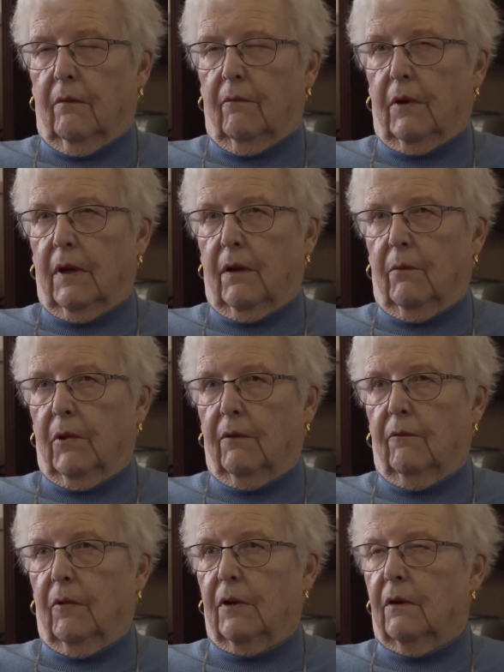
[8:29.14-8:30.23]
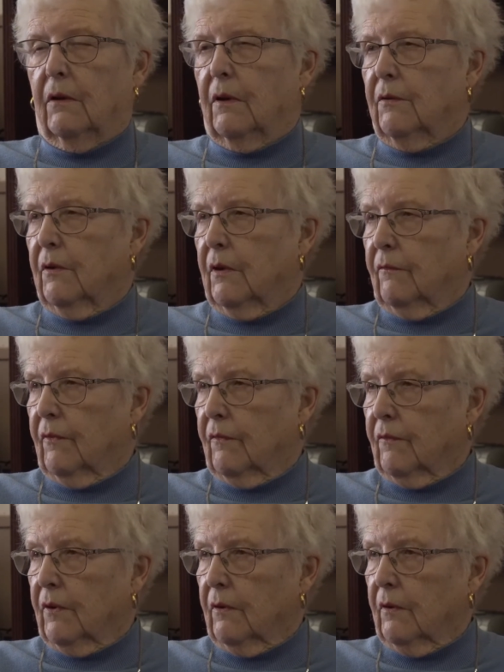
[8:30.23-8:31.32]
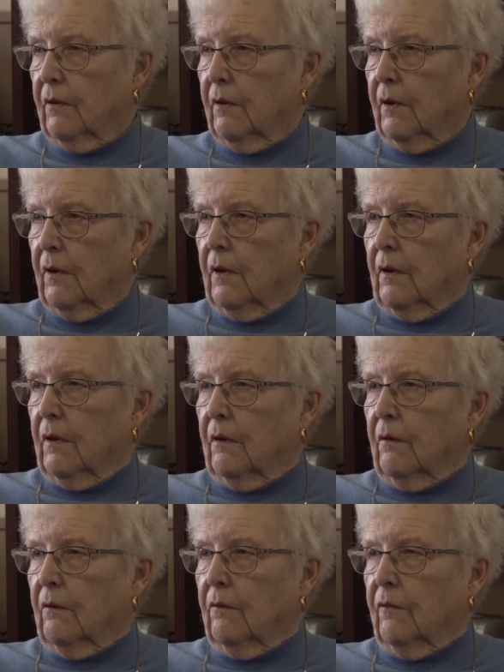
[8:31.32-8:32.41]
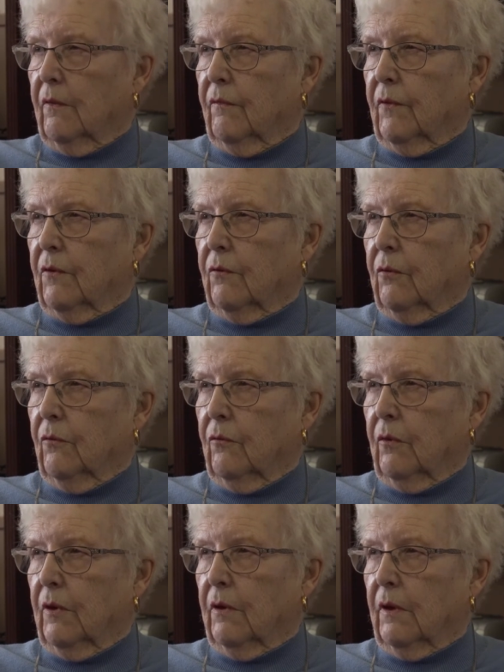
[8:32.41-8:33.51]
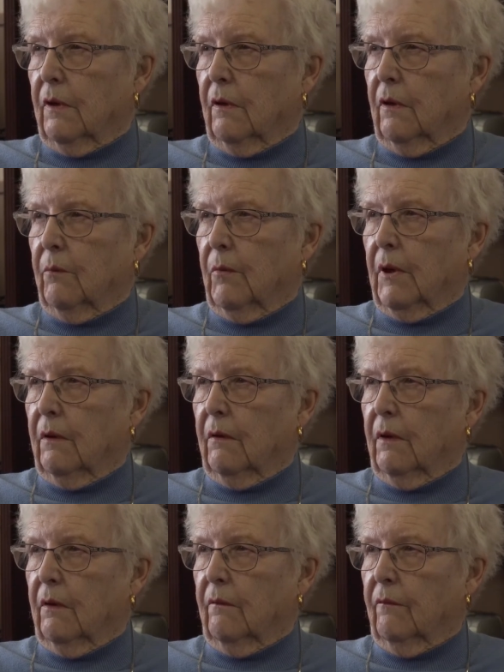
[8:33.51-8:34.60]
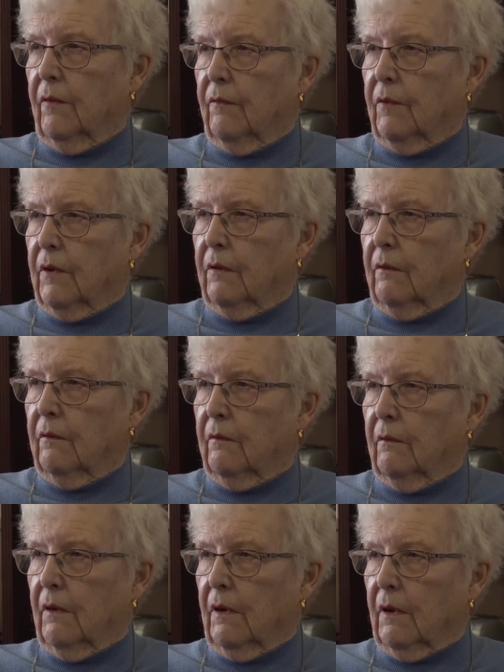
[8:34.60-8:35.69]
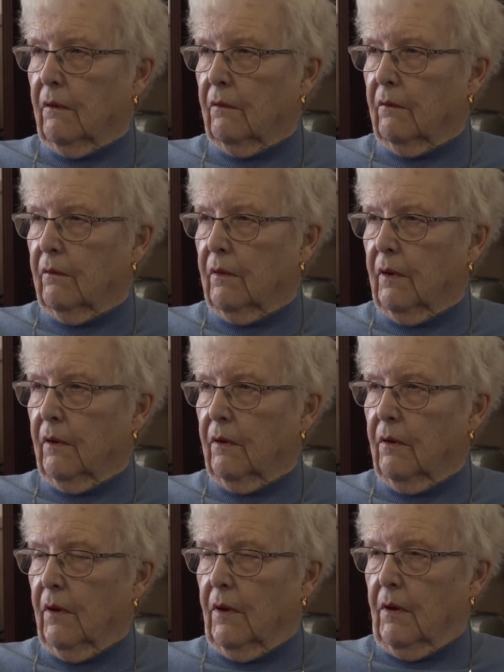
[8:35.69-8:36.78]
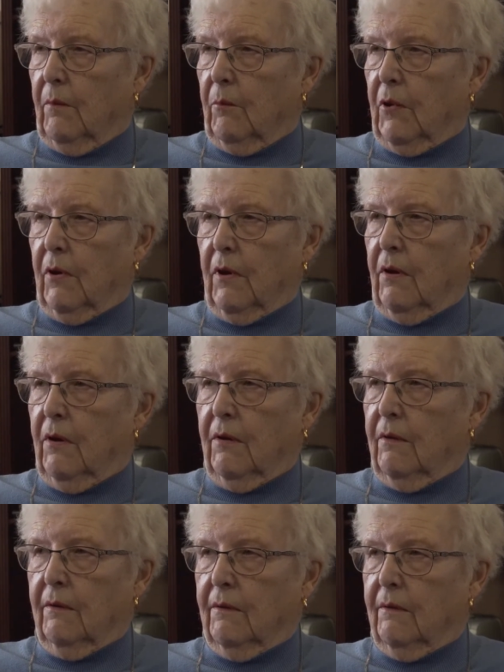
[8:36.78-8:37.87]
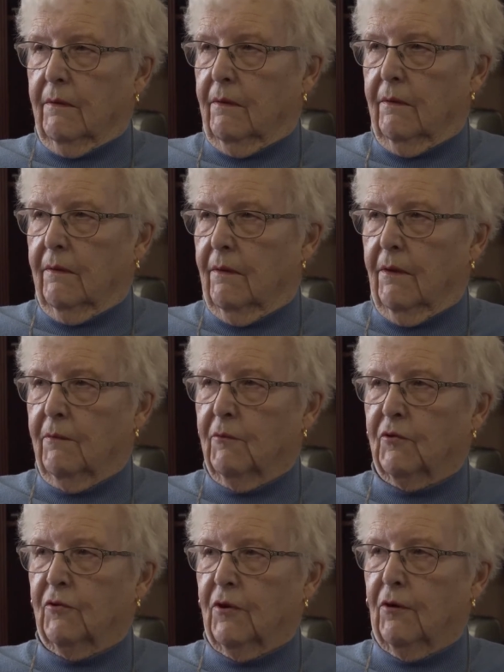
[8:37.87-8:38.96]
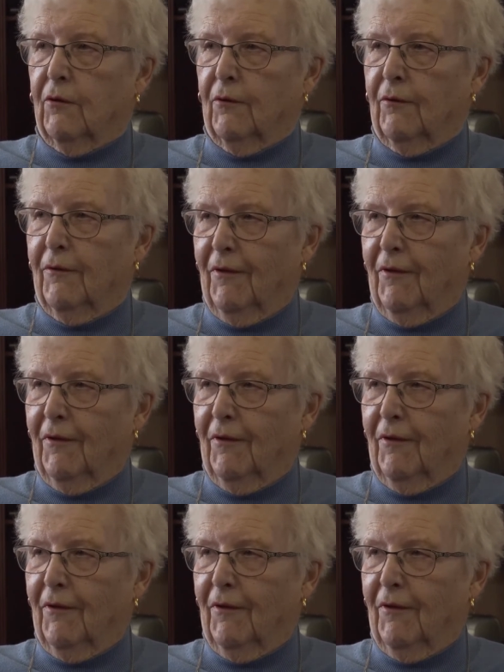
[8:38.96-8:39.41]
We came in, what did I say, 52, and they got married in 53 but I was single.